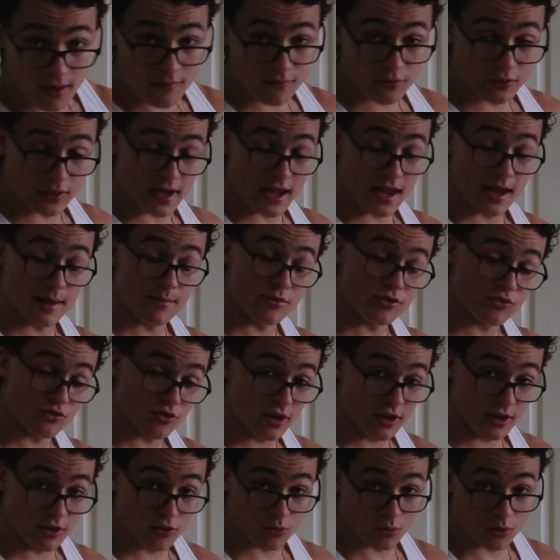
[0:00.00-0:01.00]
The
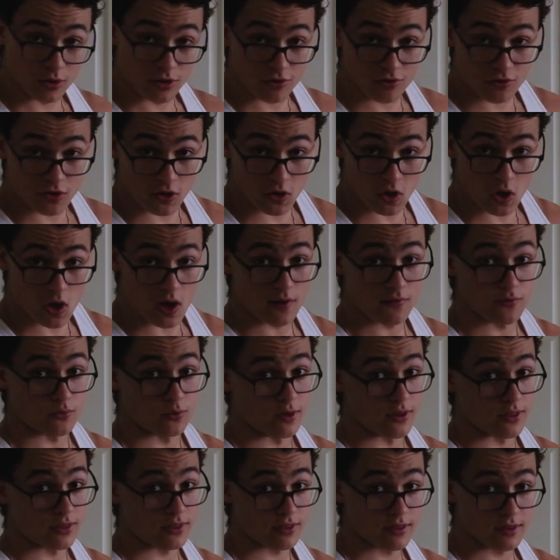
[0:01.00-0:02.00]
hamstrings, we're going to start off
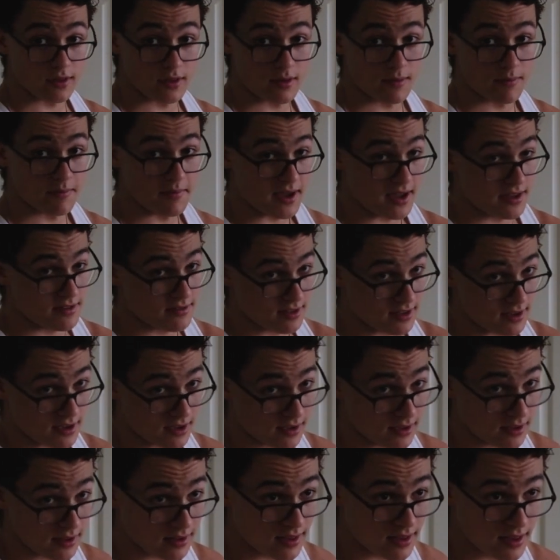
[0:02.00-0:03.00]
with basic
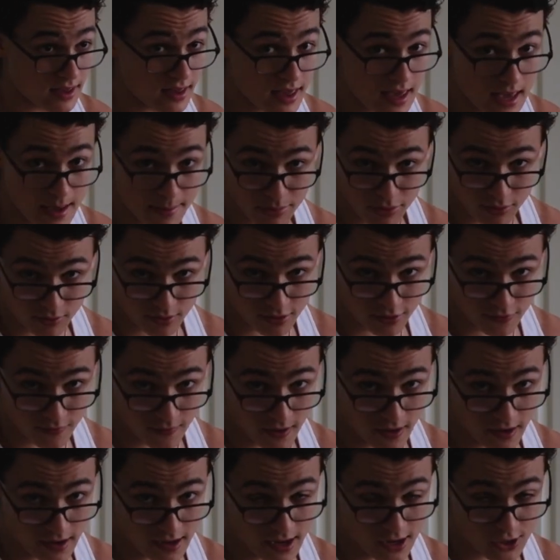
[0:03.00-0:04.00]
hip thrust
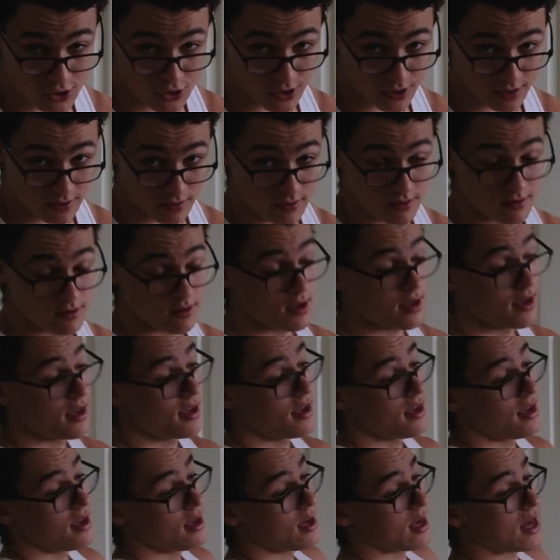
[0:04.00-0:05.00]
variations.
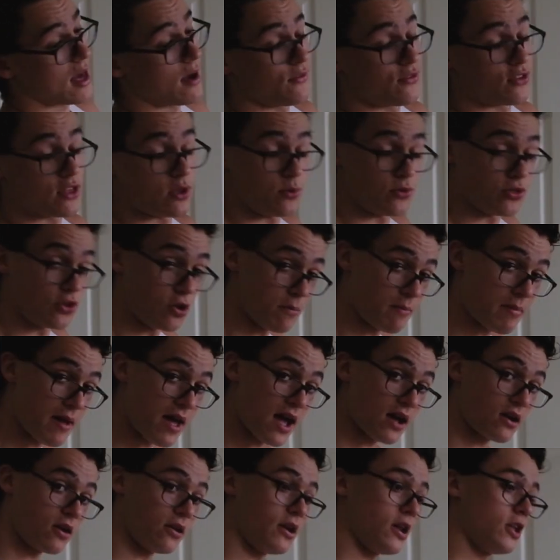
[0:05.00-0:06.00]
Obviously with your
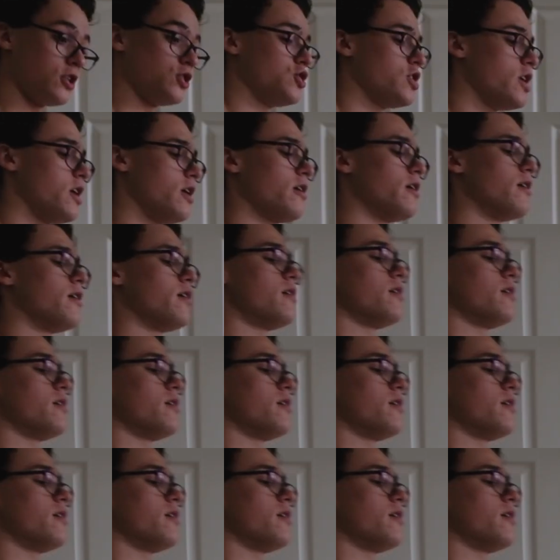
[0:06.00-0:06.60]
back on a chair,